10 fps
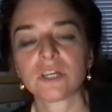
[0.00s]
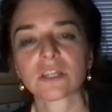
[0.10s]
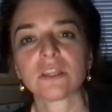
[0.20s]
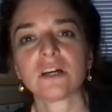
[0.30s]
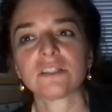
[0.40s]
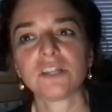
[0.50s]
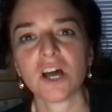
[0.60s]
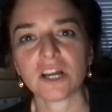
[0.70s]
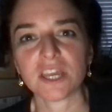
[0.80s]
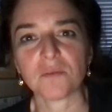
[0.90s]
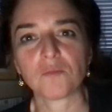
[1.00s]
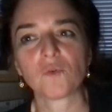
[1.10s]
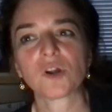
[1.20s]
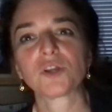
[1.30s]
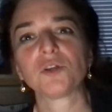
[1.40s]
Nhat Hanh kept
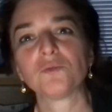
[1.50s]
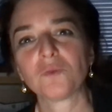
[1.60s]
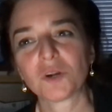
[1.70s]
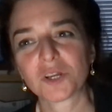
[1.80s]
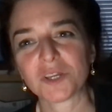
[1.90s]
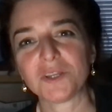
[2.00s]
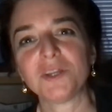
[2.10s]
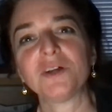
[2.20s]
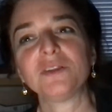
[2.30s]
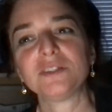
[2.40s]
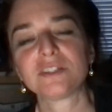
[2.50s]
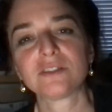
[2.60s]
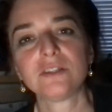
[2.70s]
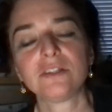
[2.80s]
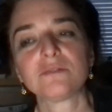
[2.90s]
working.
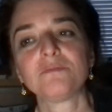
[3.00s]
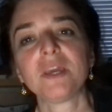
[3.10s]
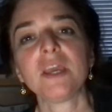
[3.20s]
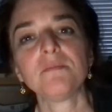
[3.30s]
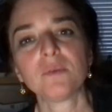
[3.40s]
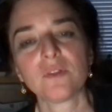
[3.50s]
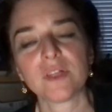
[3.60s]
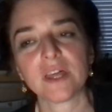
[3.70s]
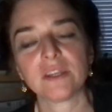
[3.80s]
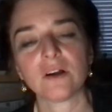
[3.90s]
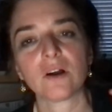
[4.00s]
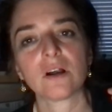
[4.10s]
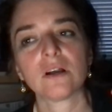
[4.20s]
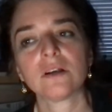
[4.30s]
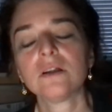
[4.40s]
These people that
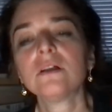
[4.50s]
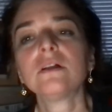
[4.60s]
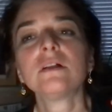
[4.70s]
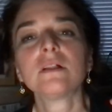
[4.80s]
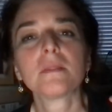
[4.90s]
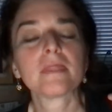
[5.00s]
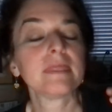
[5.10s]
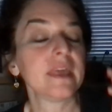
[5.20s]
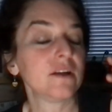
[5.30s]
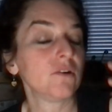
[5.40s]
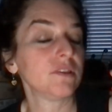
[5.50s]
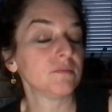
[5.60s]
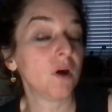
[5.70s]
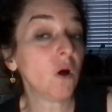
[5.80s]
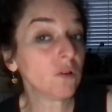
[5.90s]
are, they call
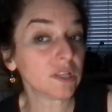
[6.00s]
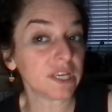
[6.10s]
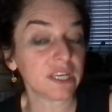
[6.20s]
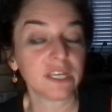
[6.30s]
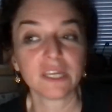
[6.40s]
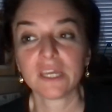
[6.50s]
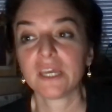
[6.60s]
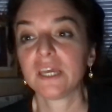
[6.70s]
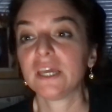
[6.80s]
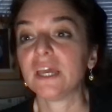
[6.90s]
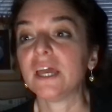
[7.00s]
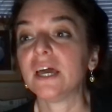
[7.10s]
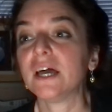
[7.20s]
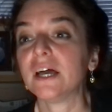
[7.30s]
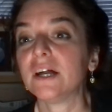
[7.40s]
them holy,
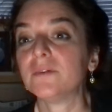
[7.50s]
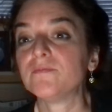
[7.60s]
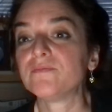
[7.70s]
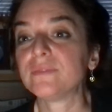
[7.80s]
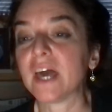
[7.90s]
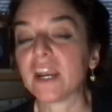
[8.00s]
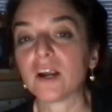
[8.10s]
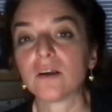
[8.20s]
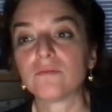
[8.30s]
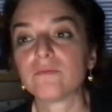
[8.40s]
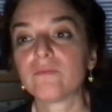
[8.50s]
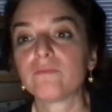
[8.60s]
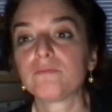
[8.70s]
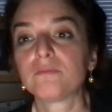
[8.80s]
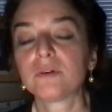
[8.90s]
that are
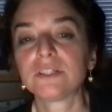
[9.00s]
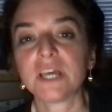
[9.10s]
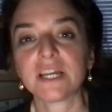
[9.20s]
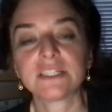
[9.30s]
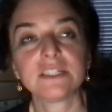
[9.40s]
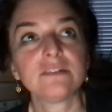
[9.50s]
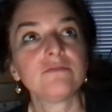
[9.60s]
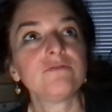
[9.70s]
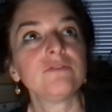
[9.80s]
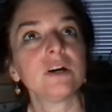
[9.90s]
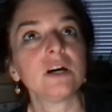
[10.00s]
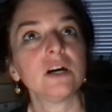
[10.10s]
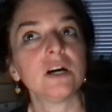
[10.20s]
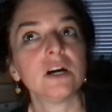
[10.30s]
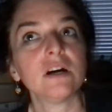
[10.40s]
protective
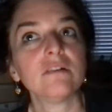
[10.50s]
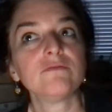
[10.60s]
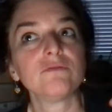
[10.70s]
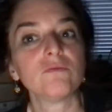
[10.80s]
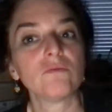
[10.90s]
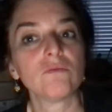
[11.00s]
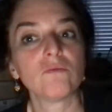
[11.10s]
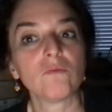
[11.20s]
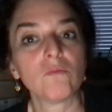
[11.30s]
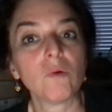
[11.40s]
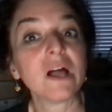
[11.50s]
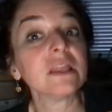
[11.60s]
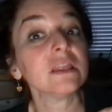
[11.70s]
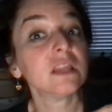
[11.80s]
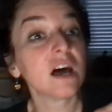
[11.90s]
of
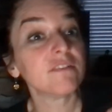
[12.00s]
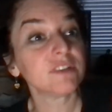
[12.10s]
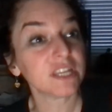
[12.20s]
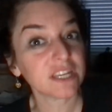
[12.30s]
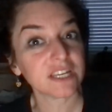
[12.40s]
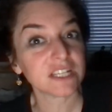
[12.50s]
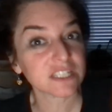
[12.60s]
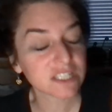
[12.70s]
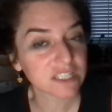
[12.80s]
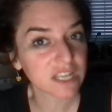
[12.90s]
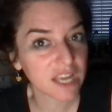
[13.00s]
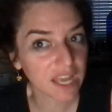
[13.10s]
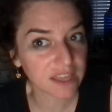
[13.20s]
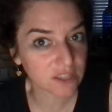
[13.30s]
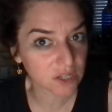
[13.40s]
what love is
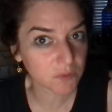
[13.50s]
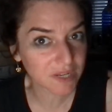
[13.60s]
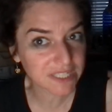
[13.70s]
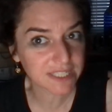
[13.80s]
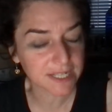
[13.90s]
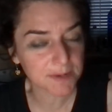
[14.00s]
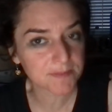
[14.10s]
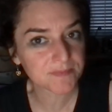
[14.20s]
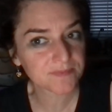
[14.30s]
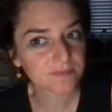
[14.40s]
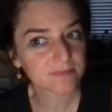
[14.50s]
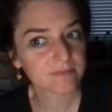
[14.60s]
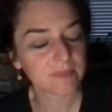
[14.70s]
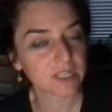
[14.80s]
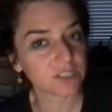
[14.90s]
and their wisdom,
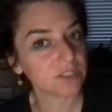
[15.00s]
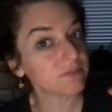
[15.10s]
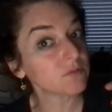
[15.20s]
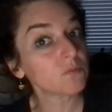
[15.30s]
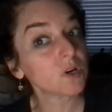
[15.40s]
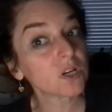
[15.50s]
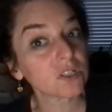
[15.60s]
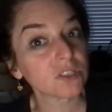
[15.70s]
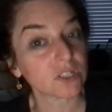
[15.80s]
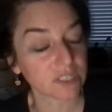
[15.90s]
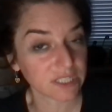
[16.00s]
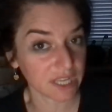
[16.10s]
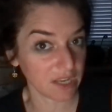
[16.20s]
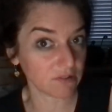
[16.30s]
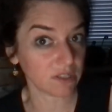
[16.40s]
because even words are
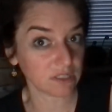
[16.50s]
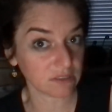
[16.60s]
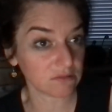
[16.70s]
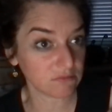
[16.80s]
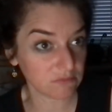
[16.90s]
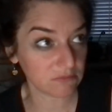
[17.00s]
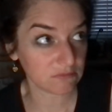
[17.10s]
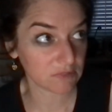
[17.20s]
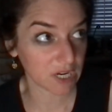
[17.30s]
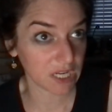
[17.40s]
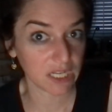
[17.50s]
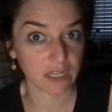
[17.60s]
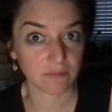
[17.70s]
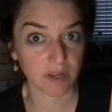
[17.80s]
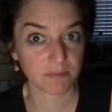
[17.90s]
sacred, right?
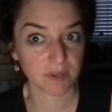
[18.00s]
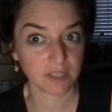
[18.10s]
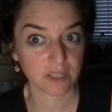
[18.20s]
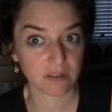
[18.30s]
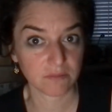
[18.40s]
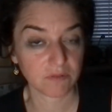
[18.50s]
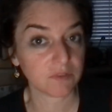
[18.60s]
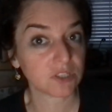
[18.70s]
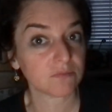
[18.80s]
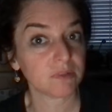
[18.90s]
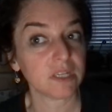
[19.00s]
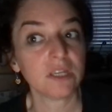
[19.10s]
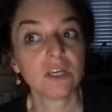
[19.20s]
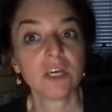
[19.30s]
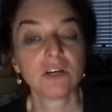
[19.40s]
In my opinion, I mean, we should be
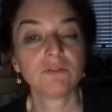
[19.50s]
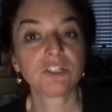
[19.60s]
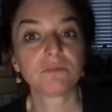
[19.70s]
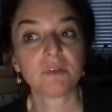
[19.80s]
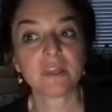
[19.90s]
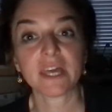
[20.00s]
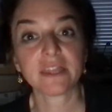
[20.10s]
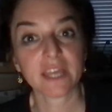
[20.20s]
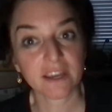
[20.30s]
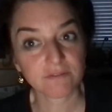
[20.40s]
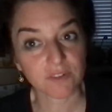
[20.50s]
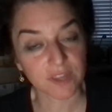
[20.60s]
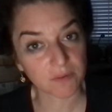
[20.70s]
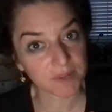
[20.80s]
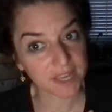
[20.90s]
that thankful
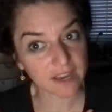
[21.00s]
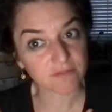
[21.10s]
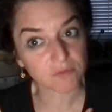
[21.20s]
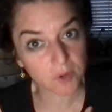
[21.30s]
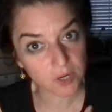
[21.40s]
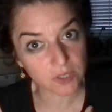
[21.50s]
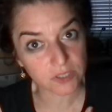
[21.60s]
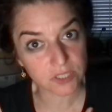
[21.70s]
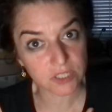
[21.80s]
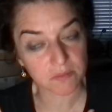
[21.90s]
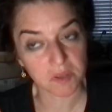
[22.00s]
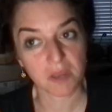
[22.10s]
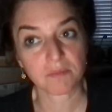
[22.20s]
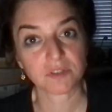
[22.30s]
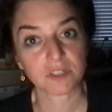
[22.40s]
that we have words to be
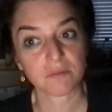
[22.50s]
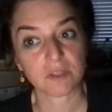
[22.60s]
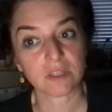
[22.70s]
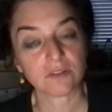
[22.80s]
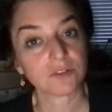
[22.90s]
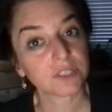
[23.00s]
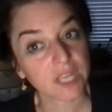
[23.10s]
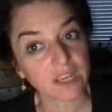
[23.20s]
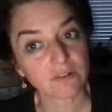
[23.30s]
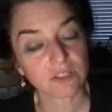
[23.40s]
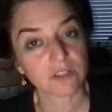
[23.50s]
able to communicate, that they're sacred.